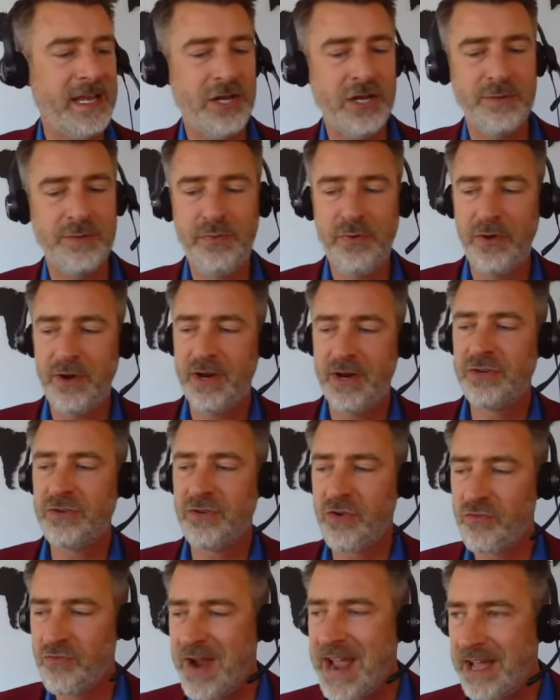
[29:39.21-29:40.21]
you can put it into
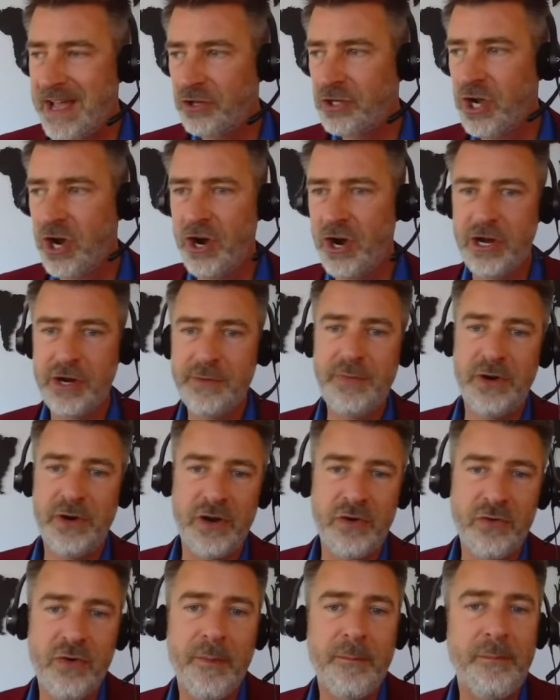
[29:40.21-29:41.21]
a rail car, you can put it
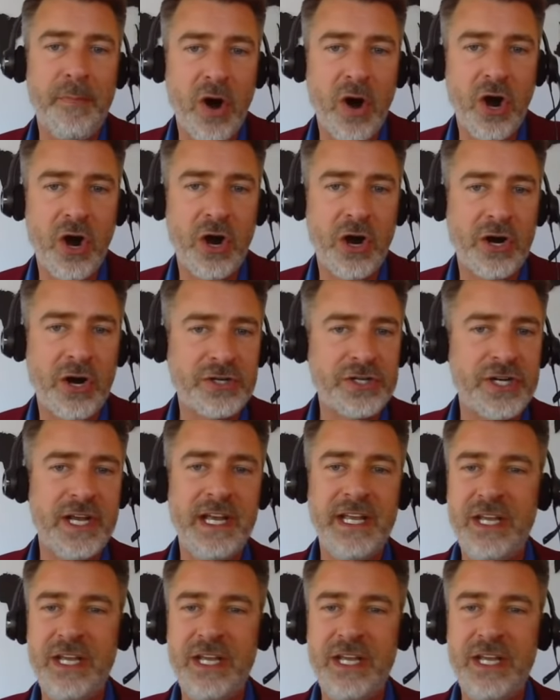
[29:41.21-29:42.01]
into a barge,